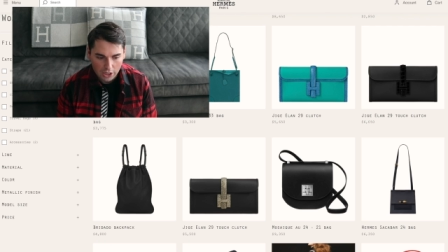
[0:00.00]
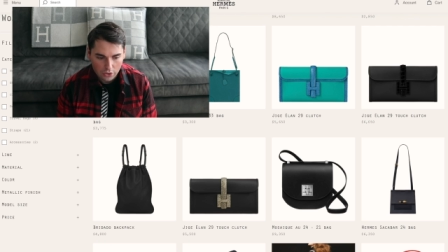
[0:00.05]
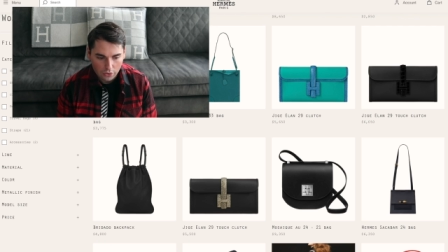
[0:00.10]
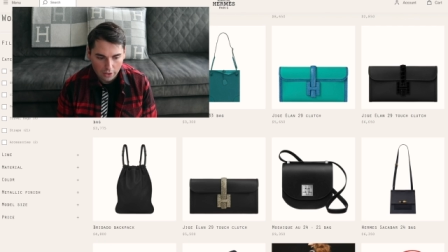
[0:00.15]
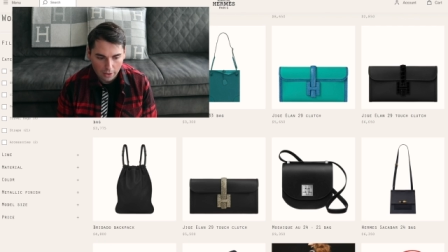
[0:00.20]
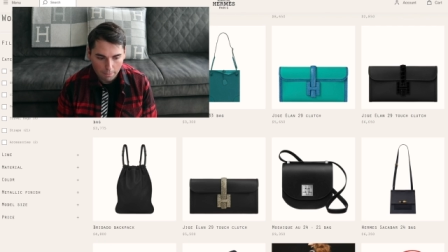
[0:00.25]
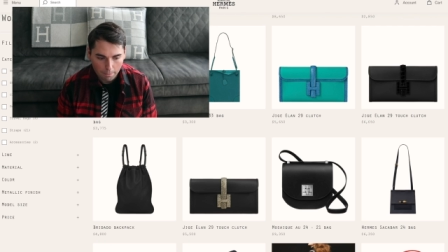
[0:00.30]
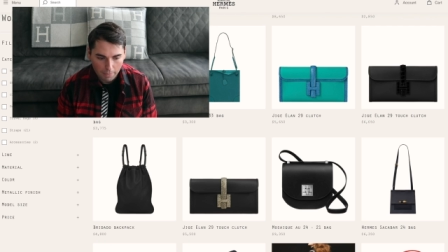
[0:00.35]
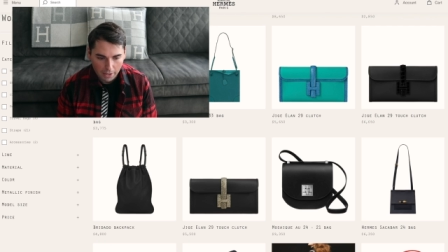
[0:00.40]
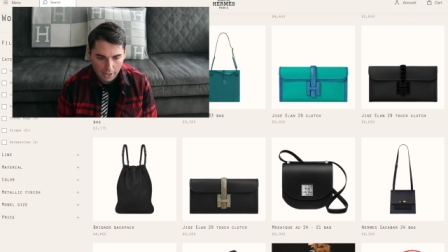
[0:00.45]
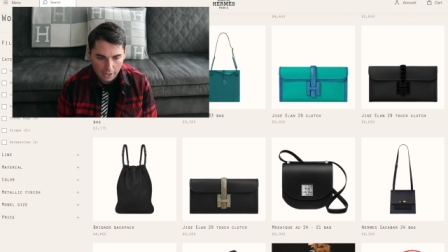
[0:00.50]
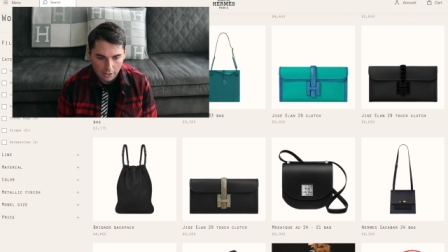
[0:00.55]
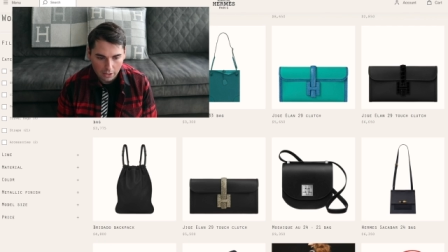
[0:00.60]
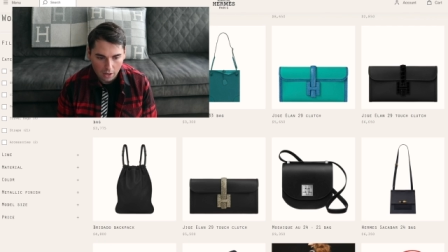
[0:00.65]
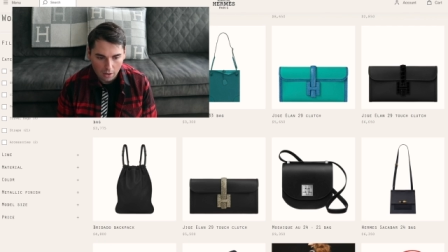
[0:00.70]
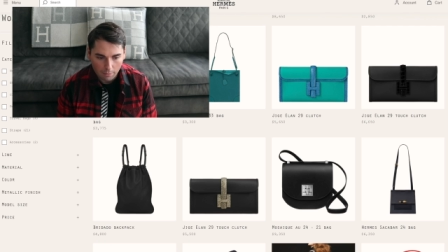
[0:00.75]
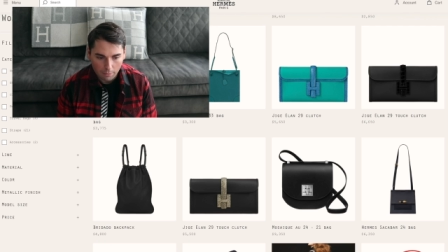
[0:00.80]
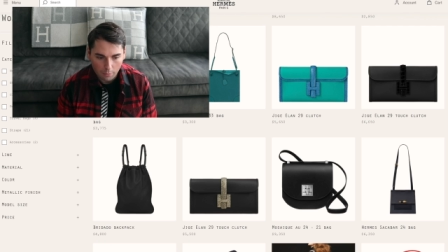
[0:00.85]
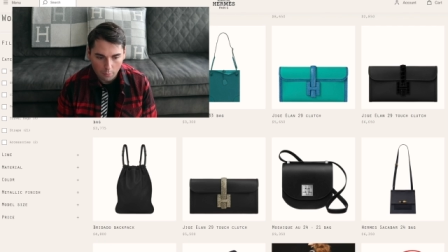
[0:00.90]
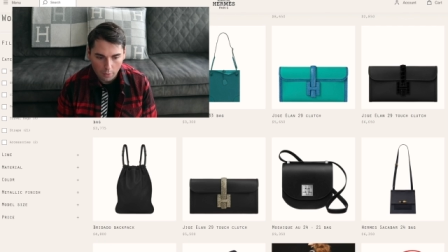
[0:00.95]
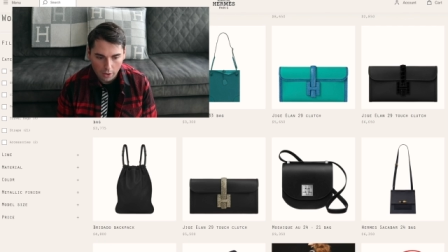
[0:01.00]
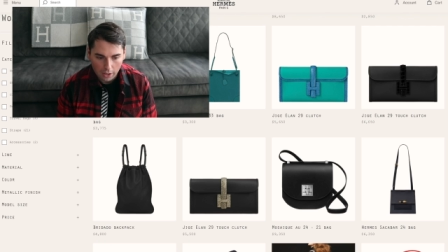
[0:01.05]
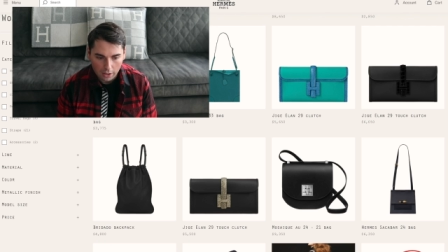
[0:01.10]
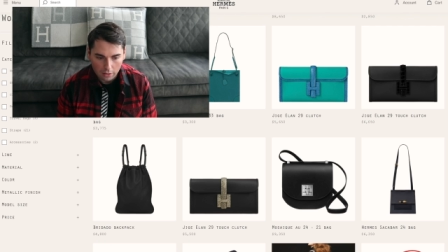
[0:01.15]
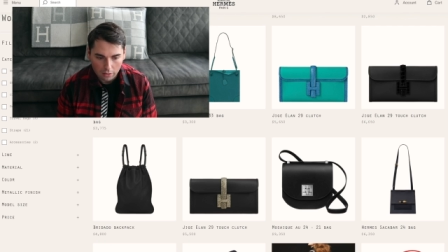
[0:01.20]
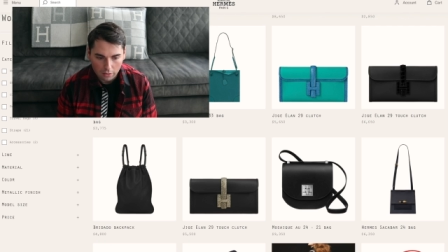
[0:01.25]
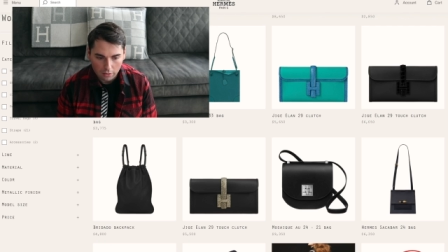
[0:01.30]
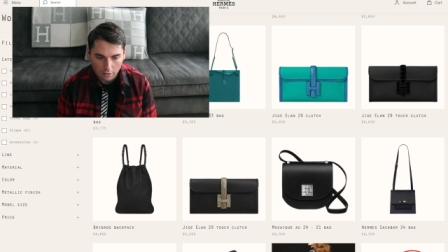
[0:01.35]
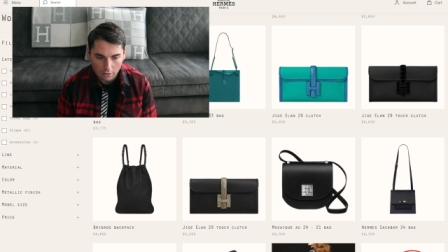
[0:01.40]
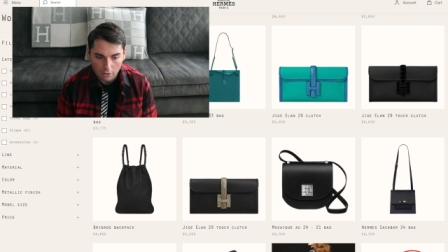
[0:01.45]
You can pick it up with
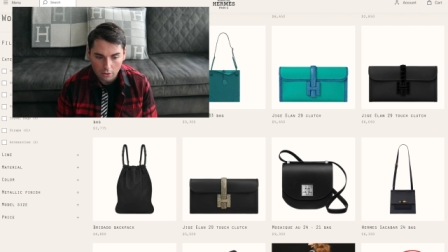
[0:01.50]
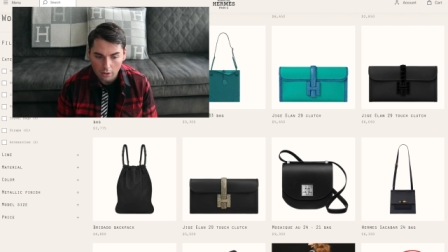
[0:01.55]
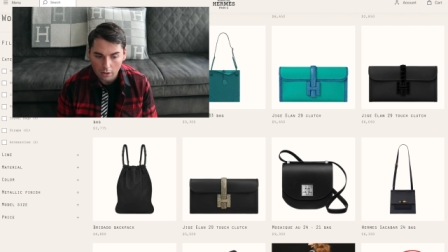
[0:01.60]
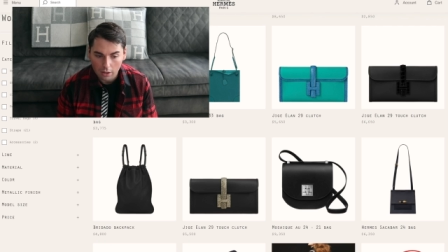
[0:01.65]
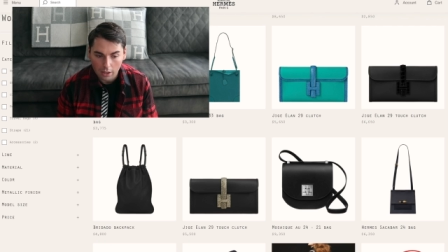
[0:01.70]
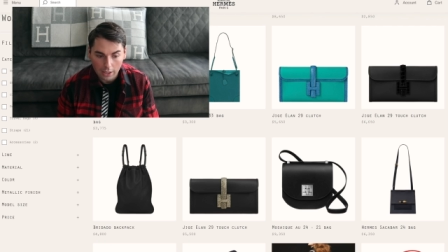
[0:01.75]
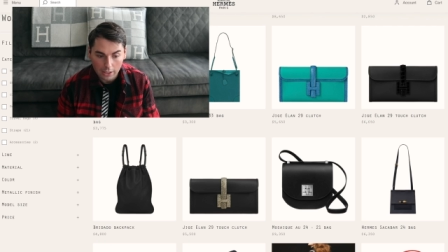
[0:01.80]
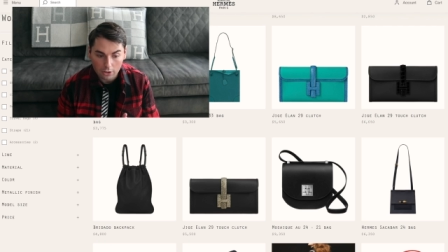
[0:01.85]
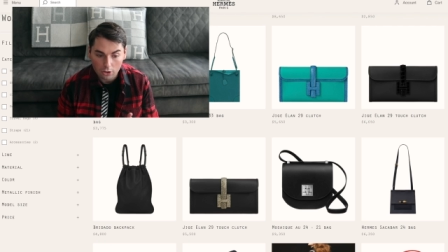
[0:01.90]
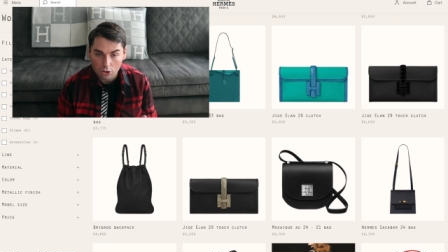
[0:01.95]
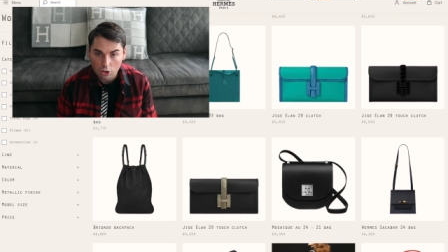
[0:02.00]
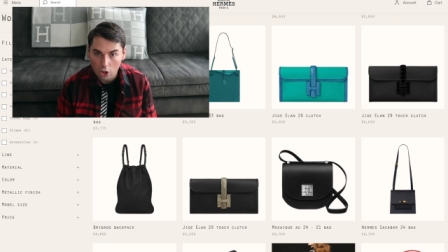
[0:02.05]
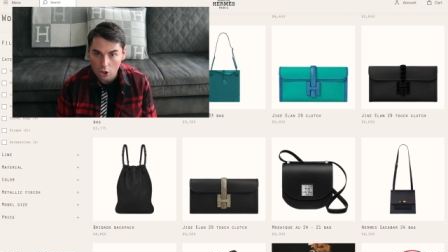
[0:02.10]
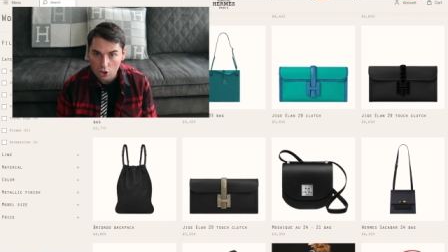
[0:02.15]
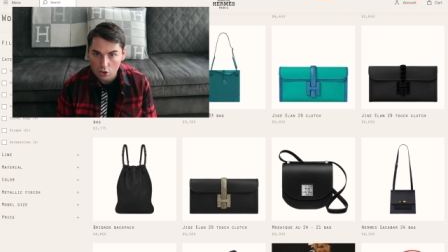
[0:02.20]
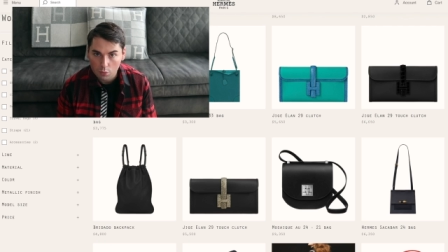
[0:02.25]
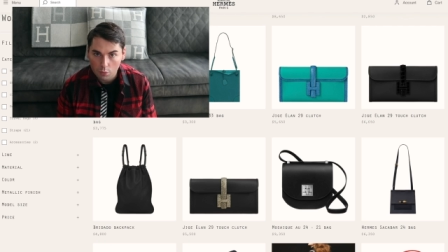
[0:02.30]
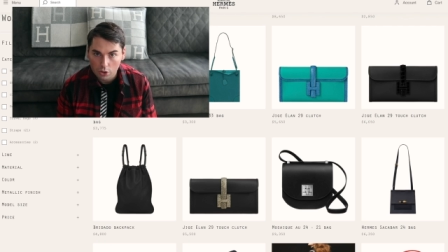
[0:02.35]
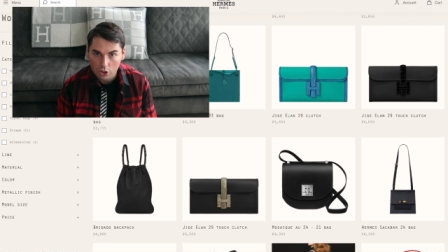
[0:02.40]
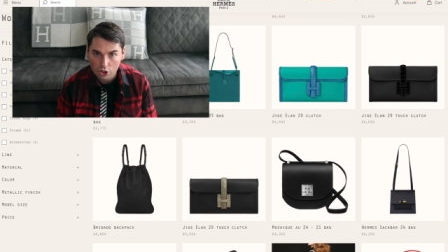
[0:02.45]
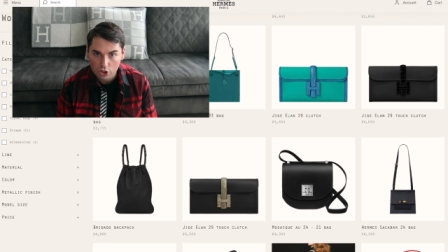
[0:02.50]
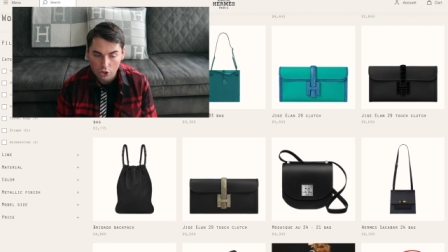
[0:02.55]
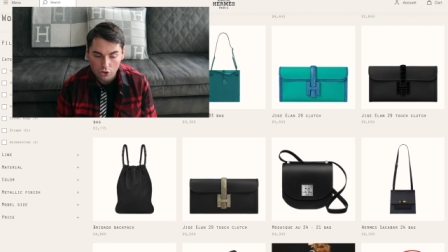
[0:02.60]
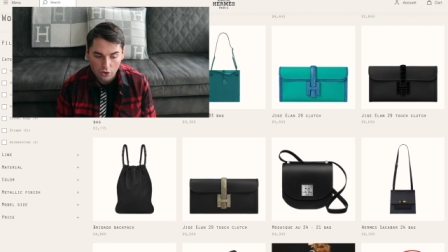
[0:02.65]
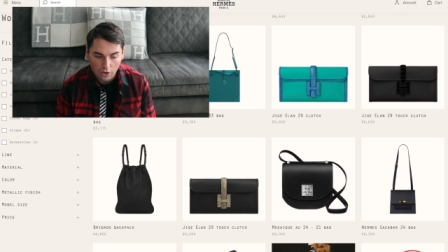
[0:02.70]
in the Touch version,